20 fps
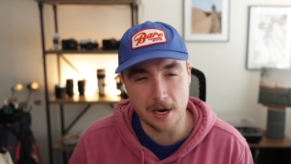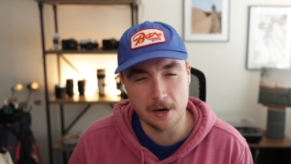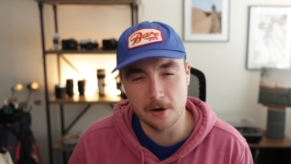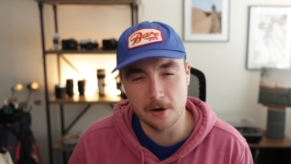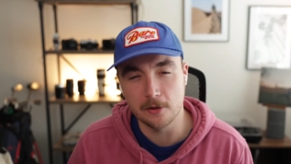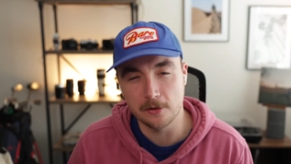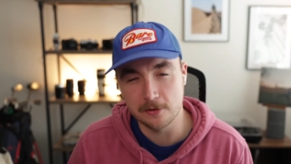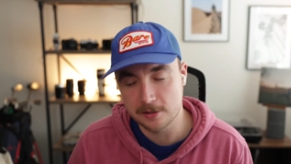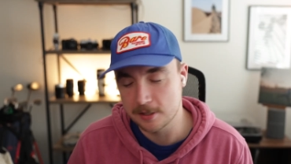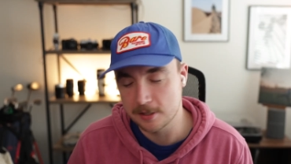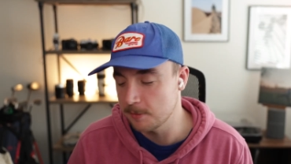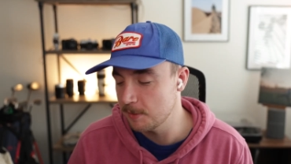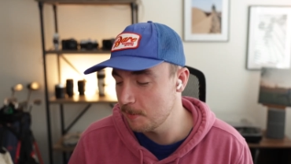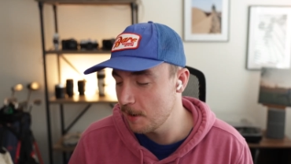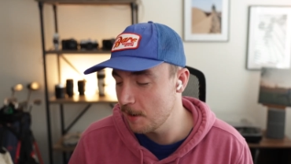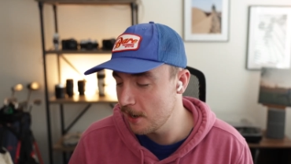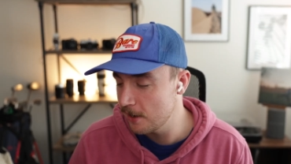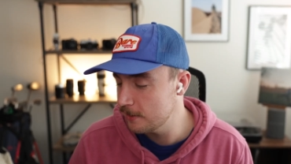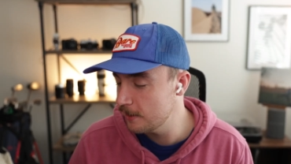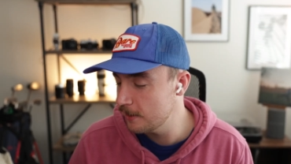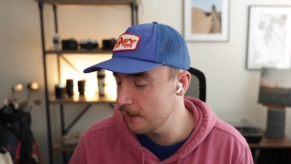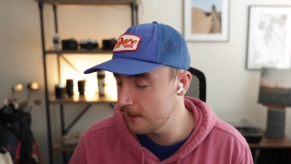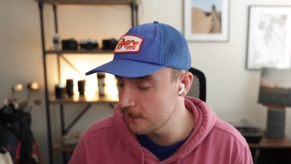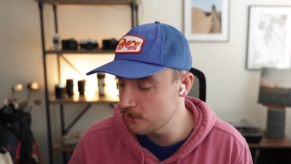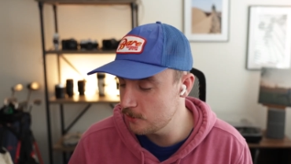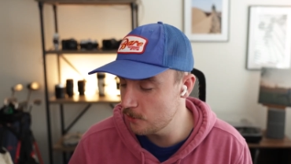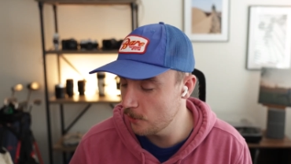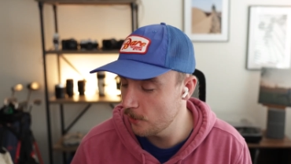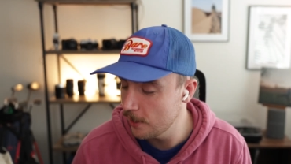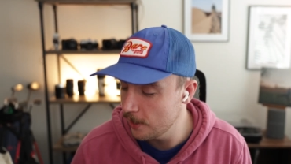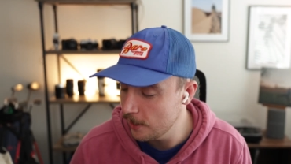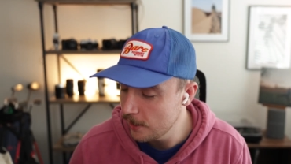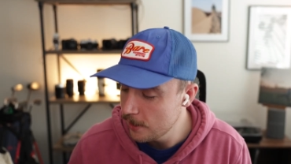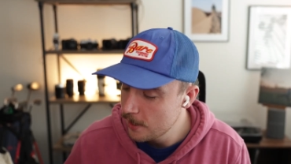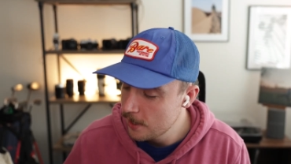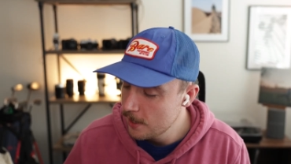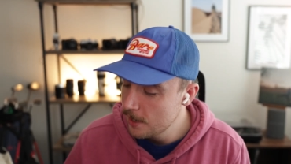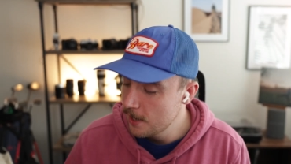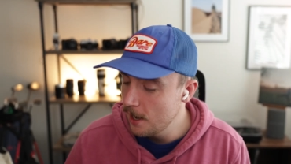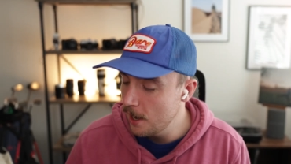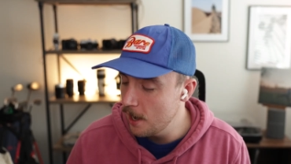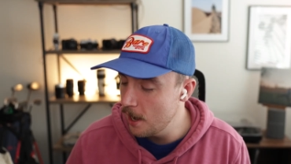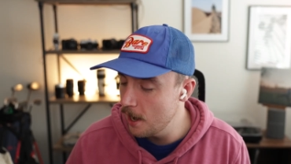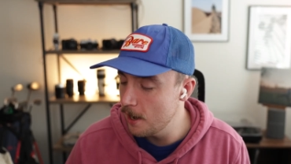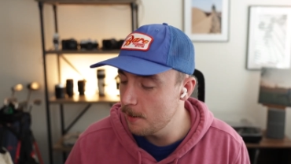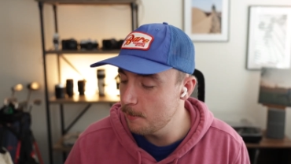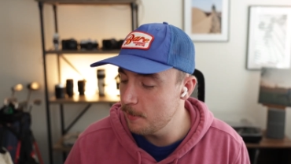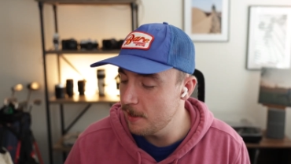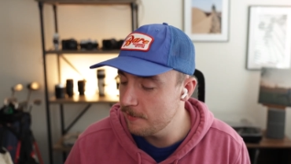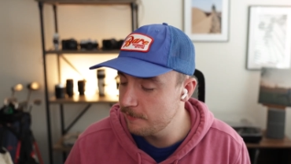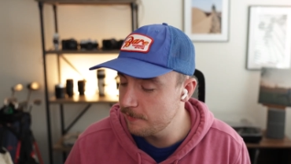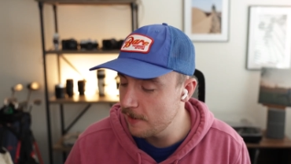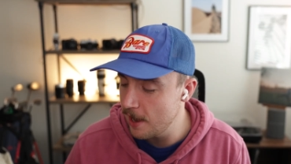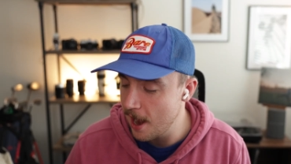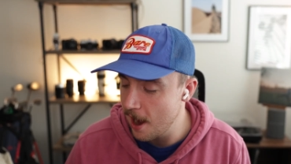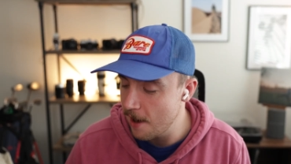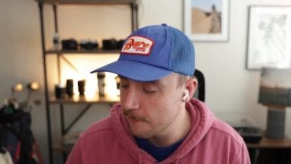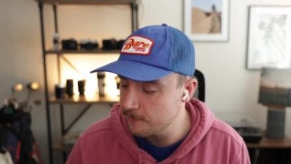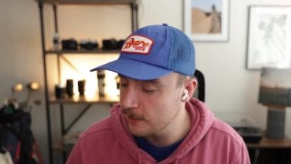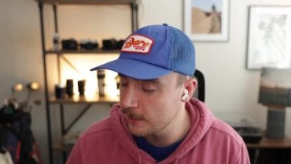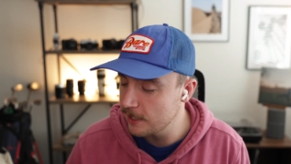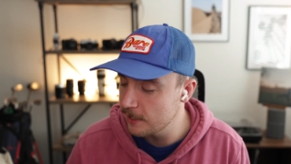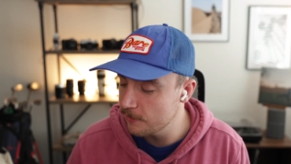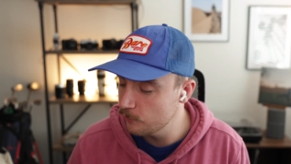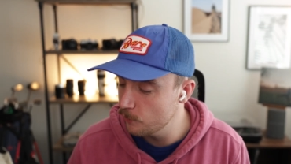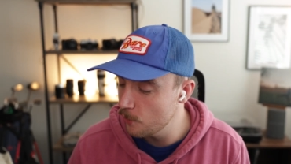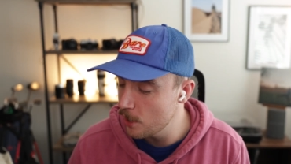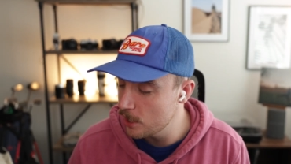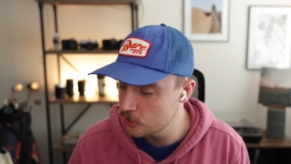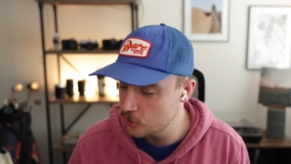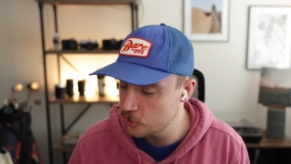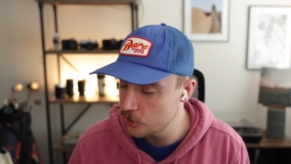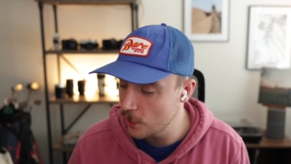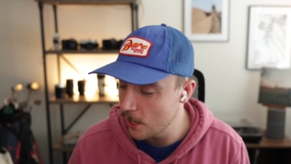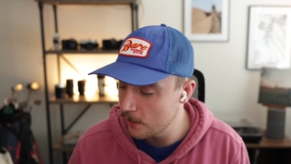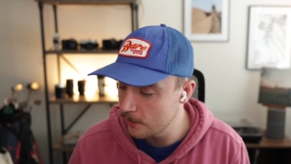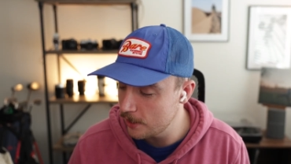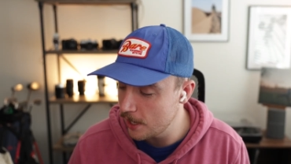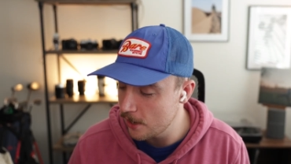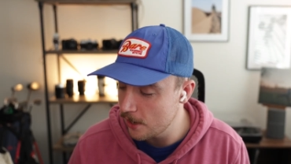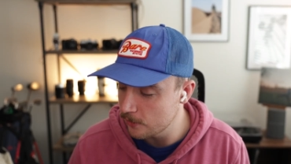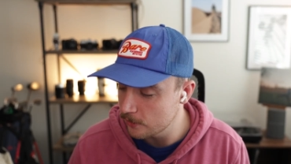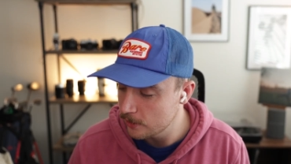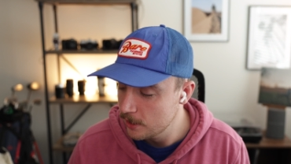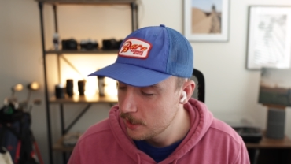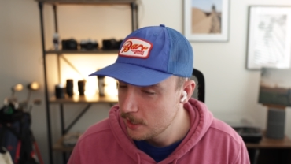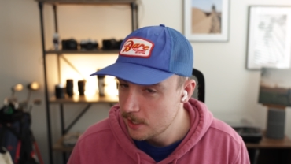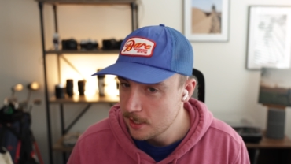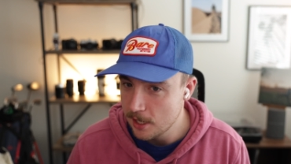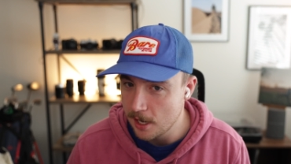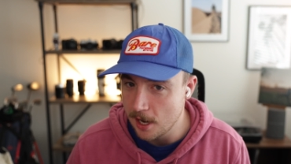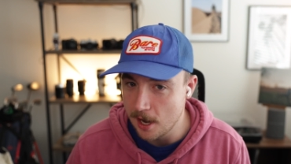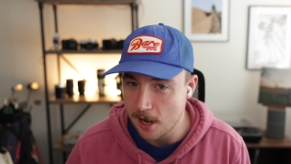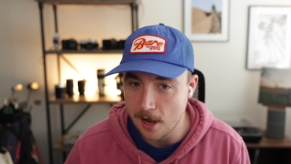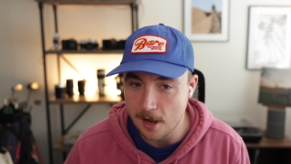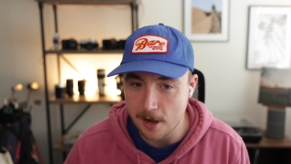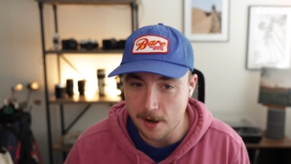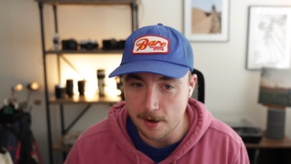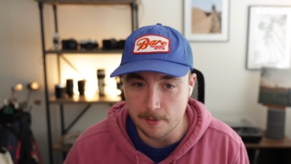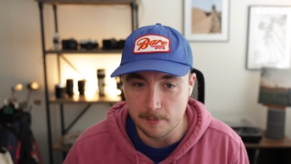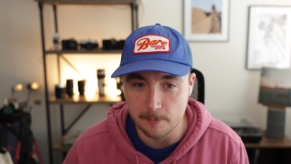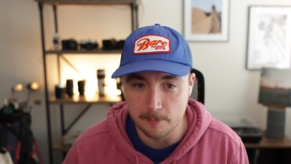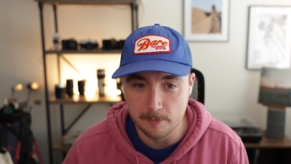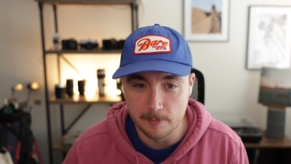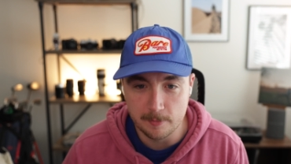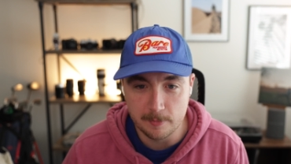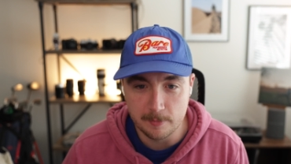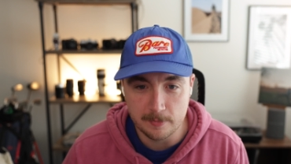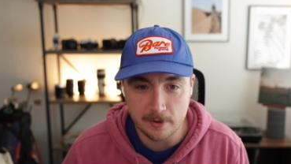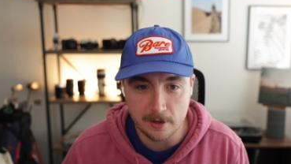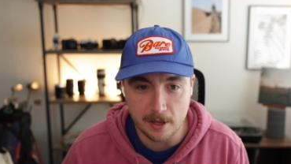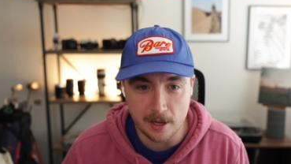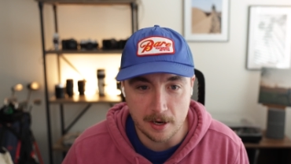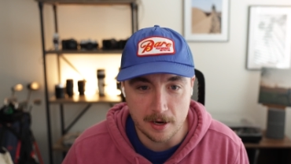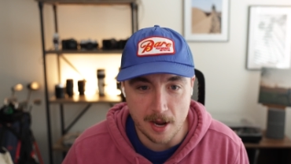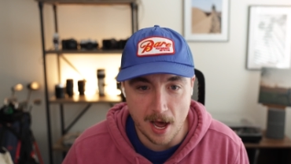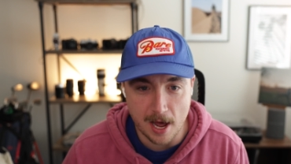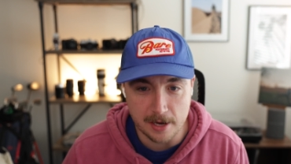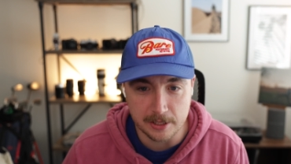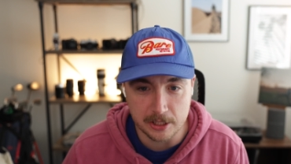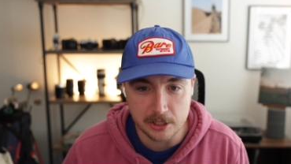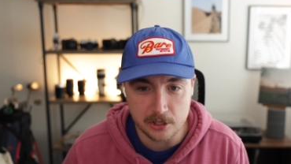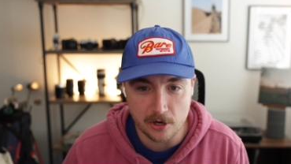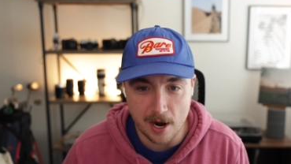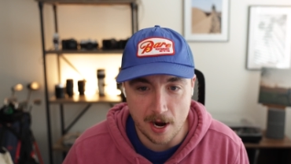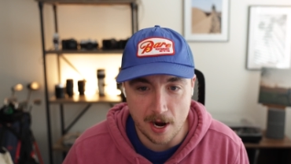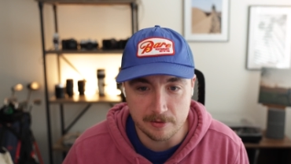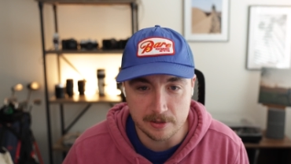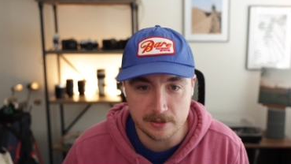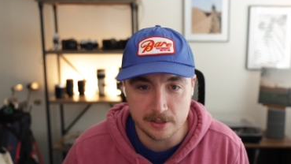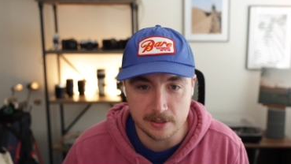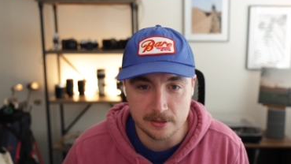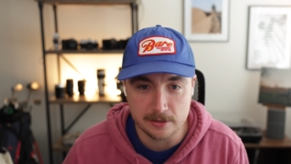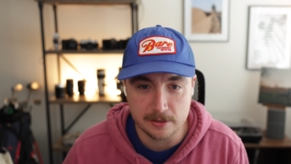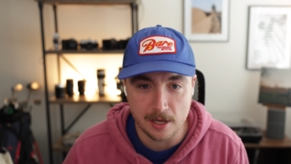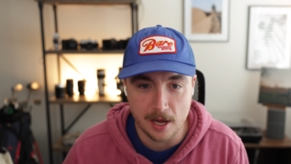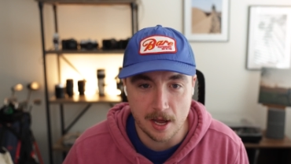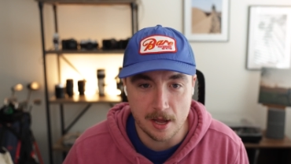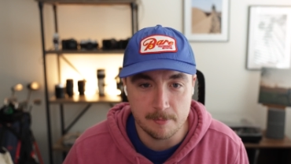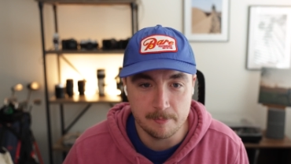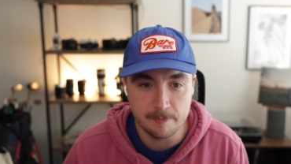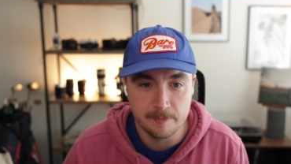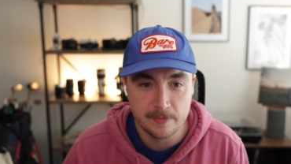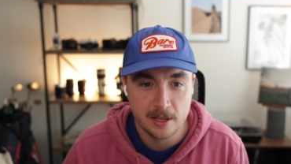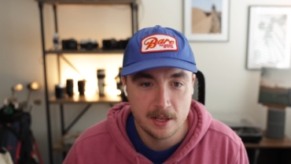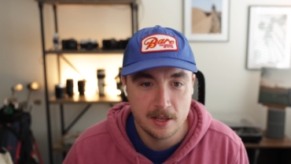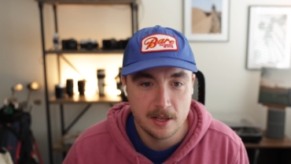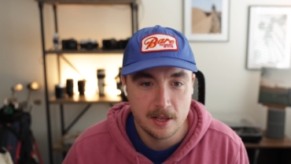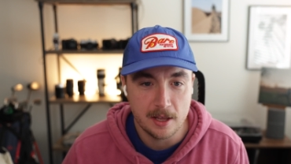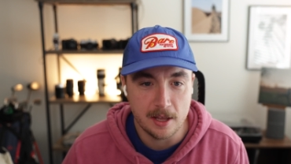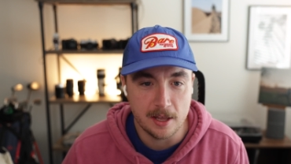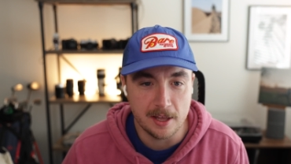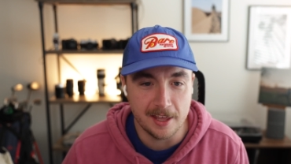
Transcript: know. There's something about it that I enjoy. Um, if I have to give one shout out, um, and not to Travis this time, it,